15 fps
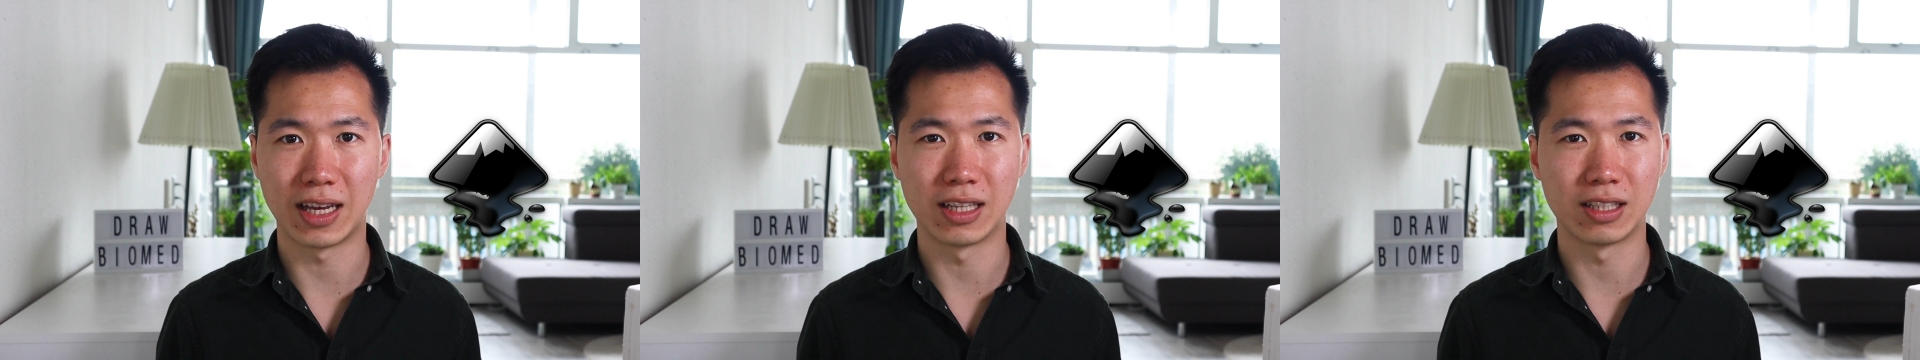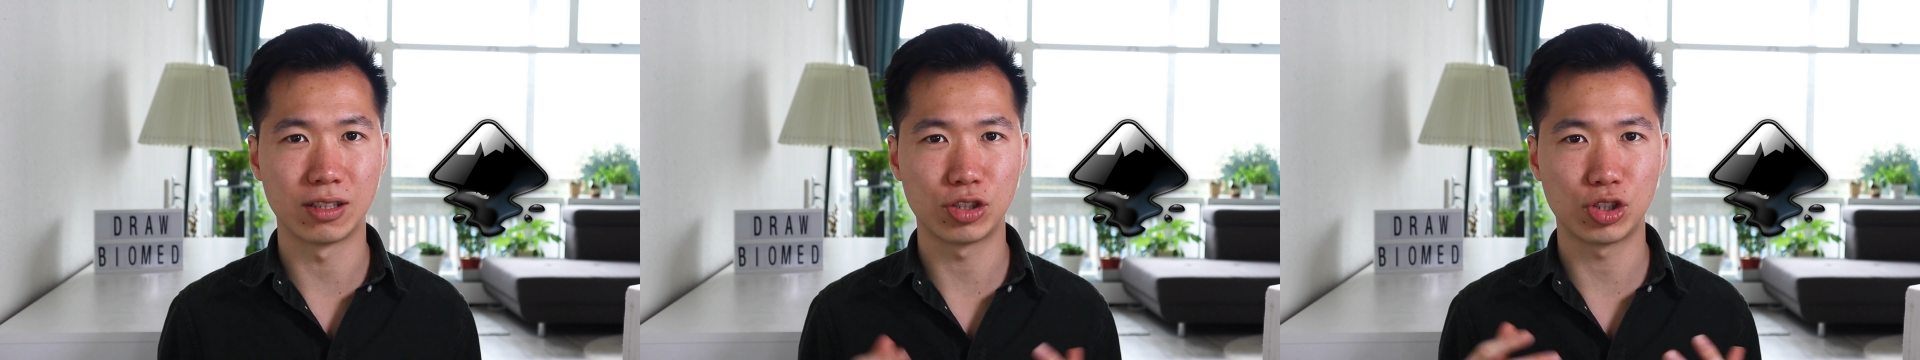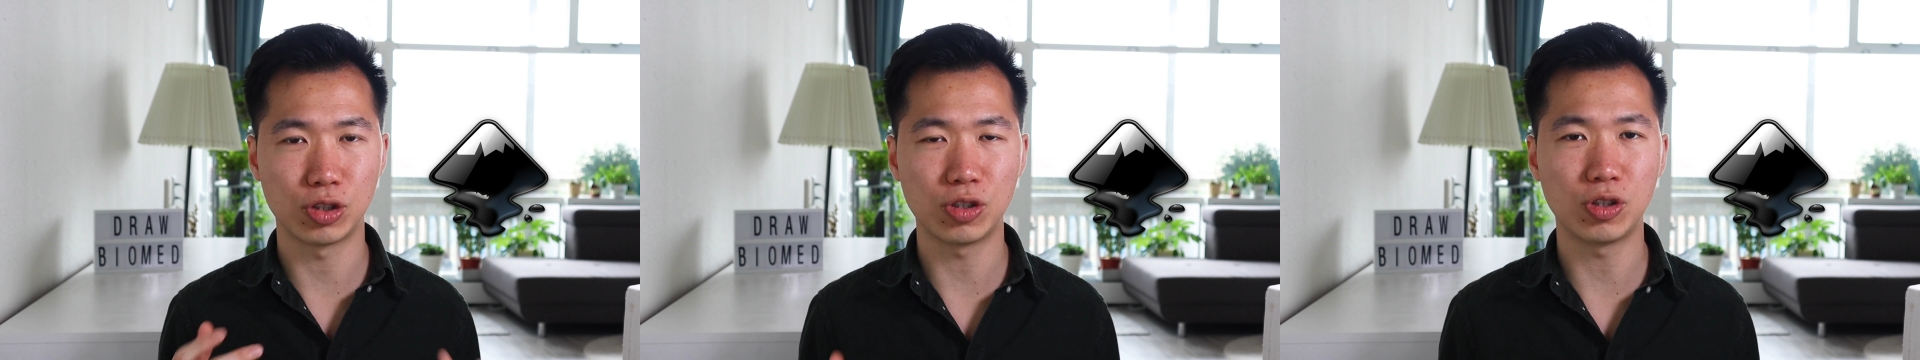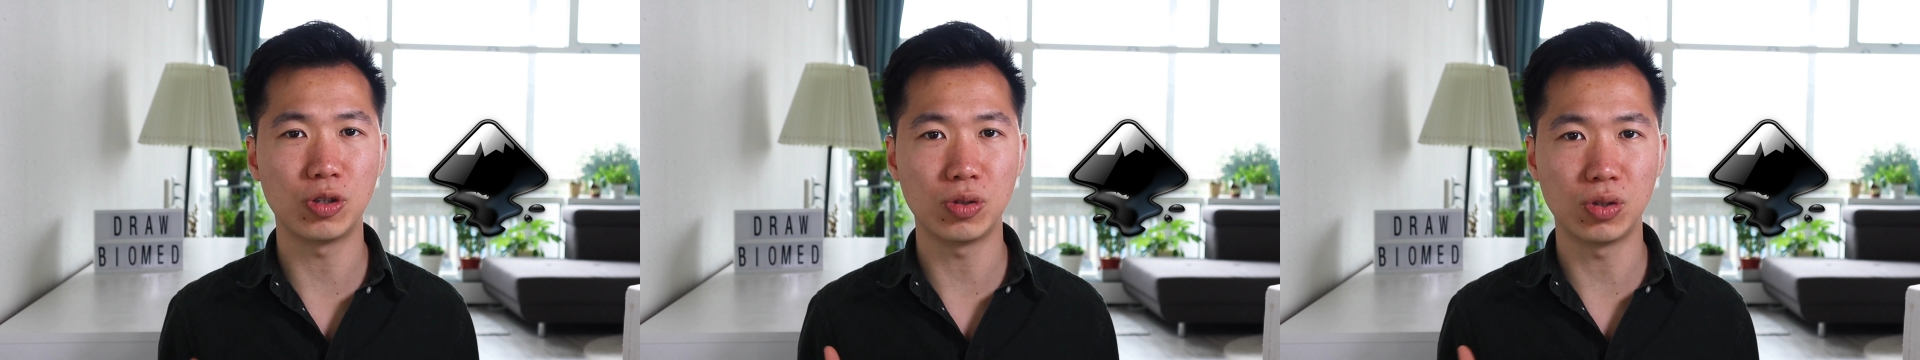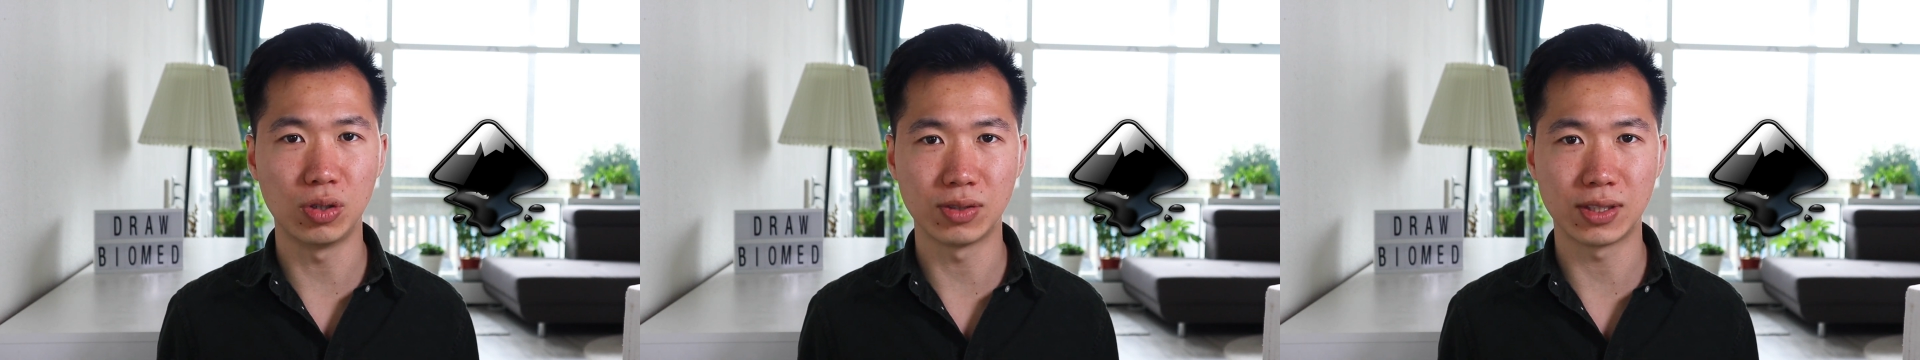And should you
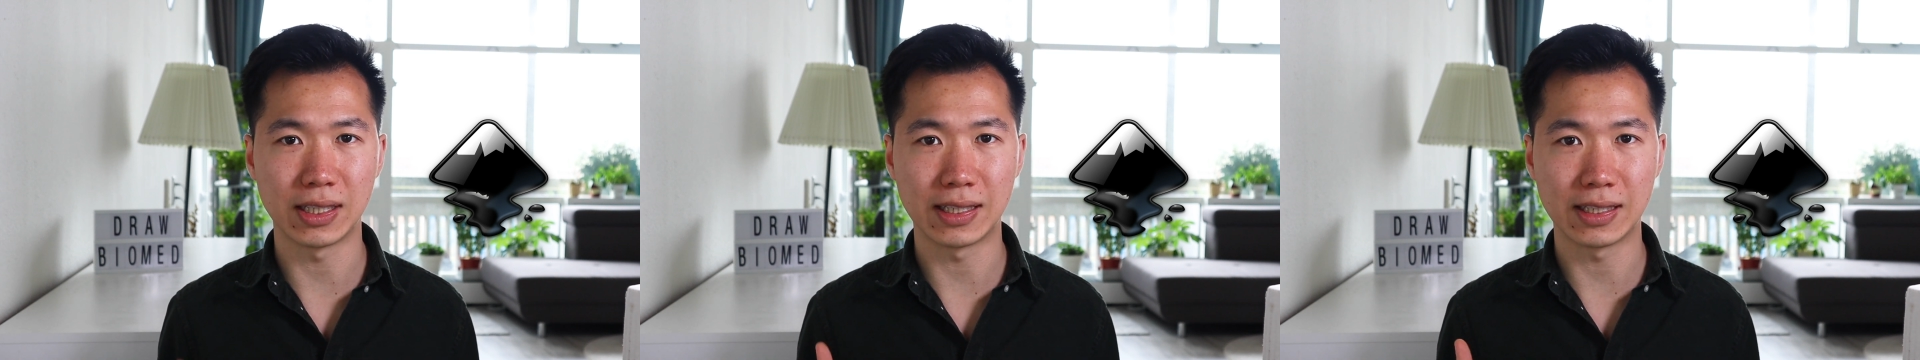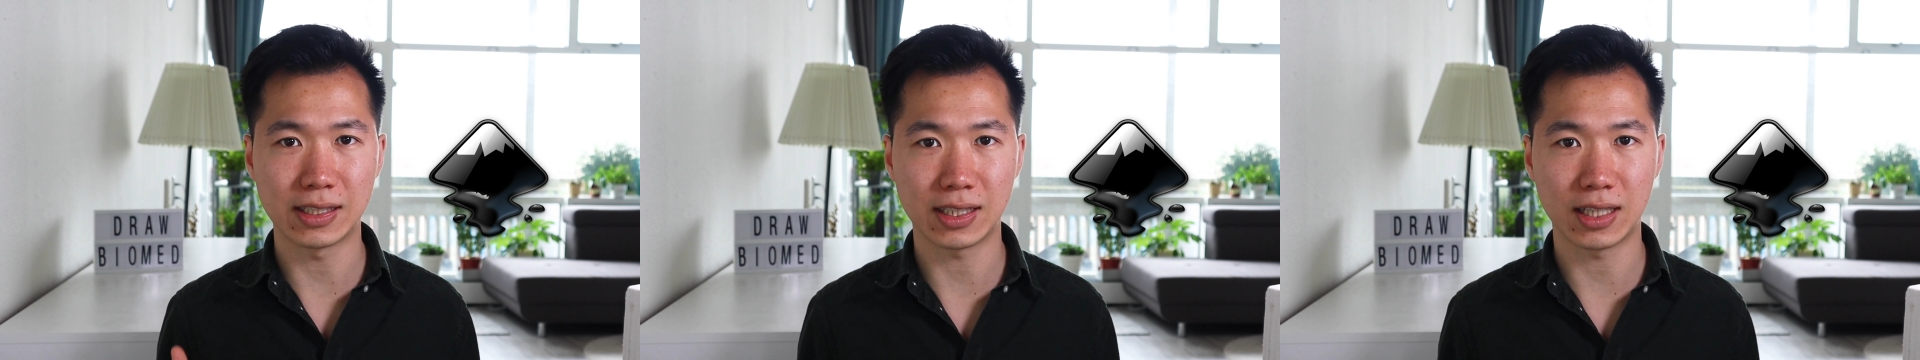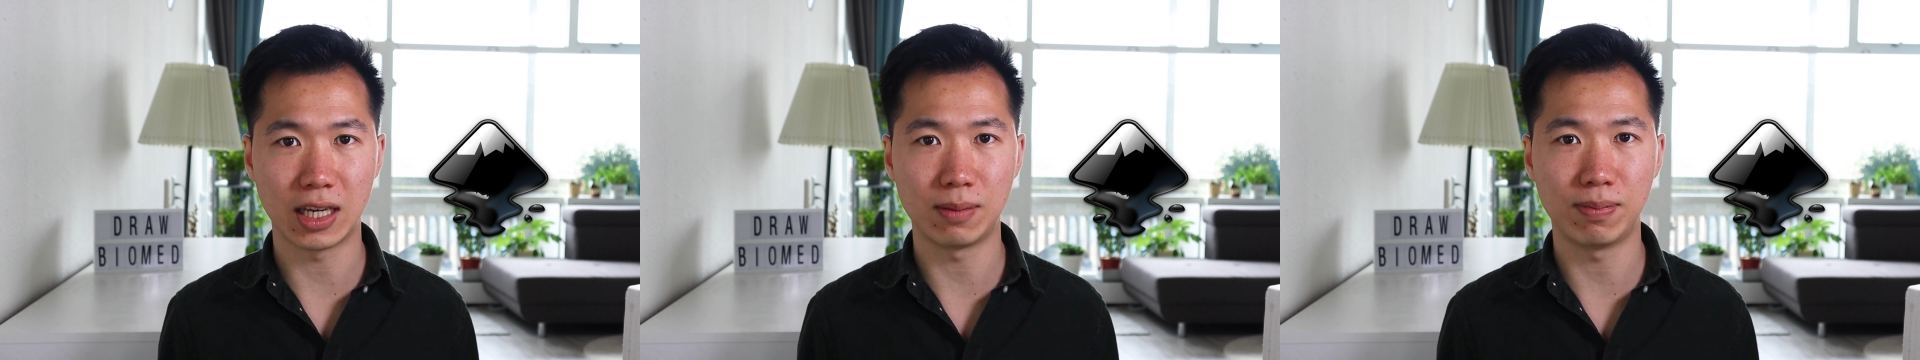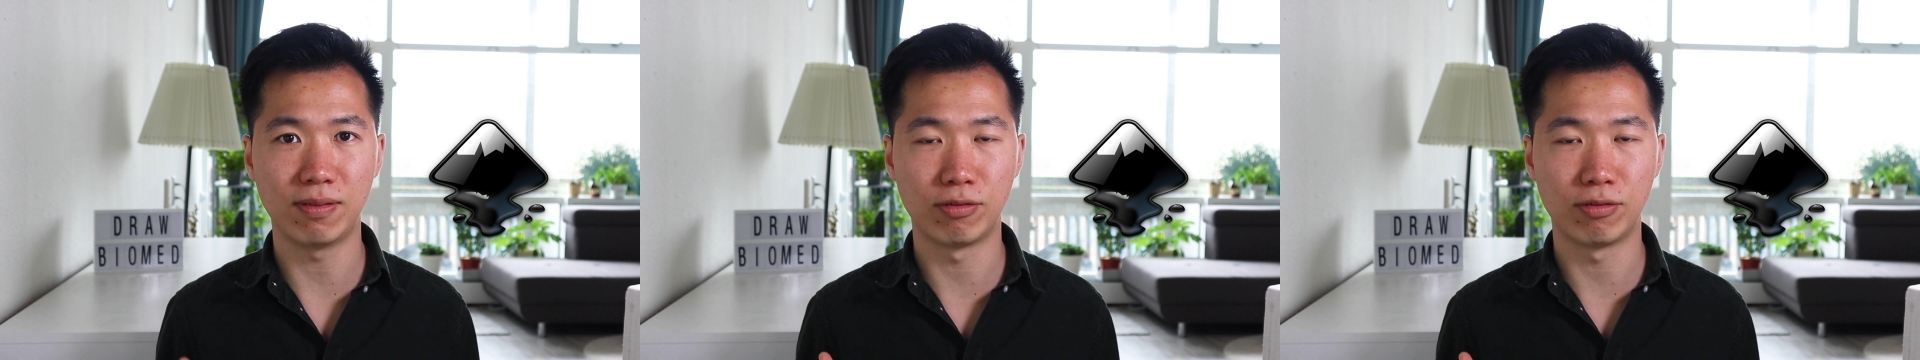use Inkscape